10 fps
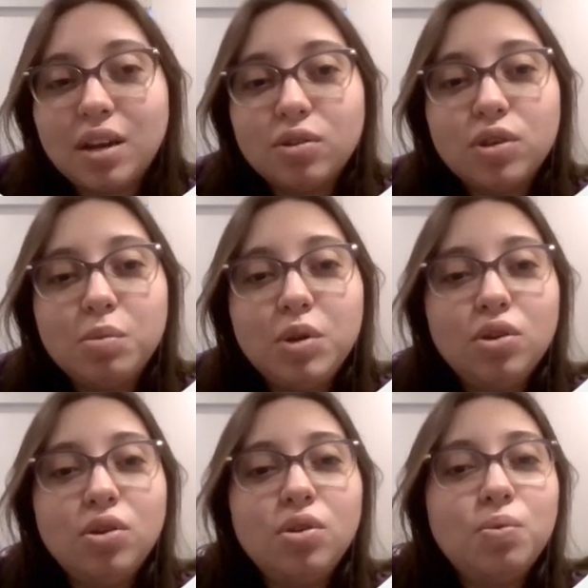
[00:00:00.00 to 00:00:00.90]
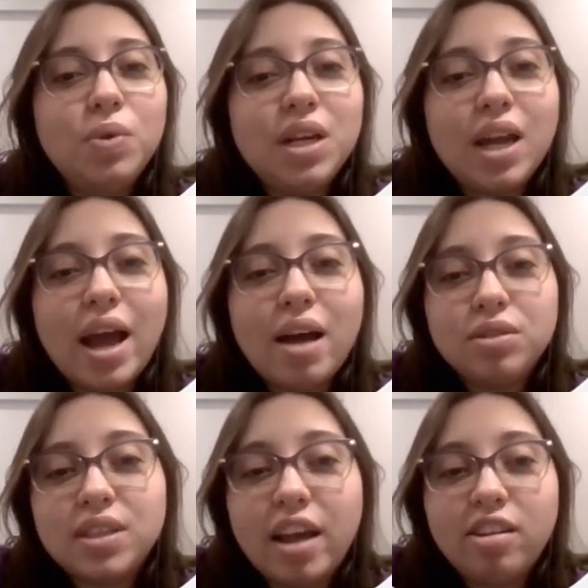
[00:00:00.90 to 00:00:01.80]
A criminal, when
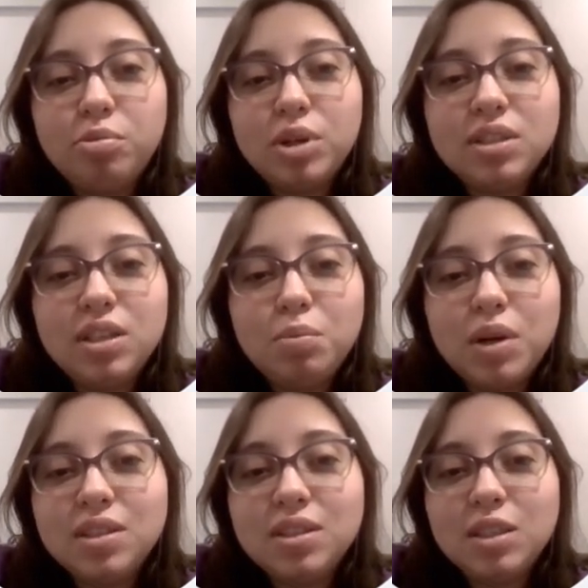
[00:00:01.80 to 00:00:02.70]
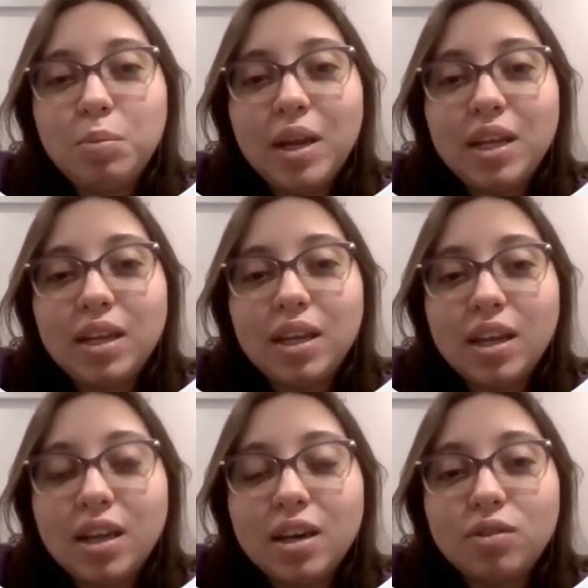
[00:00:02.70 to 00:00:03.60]
outside of prison, participating
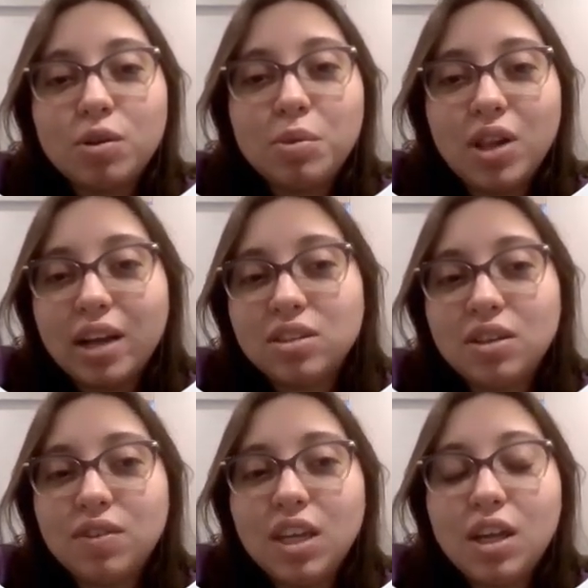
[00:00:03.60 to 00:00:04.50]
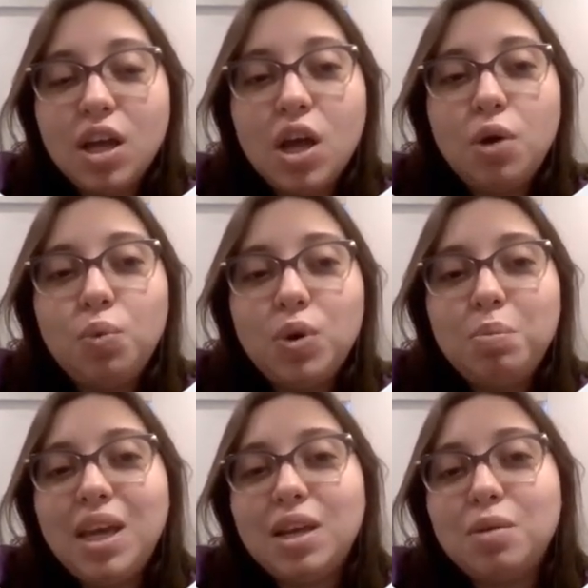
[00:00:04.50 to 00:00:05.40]
in criminal activity would
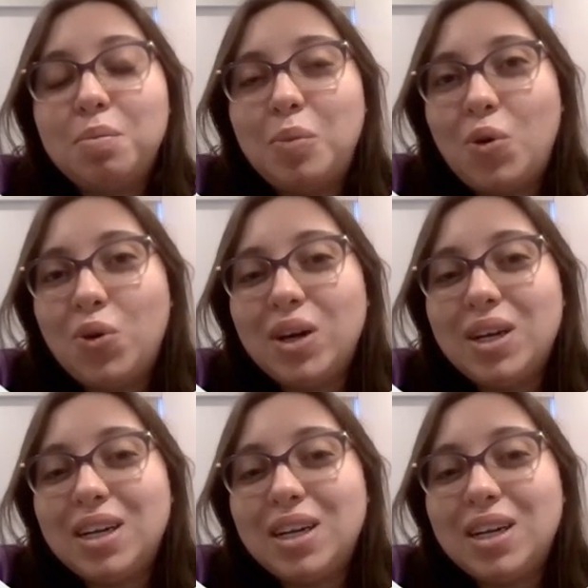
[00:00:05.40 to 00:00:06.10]
make more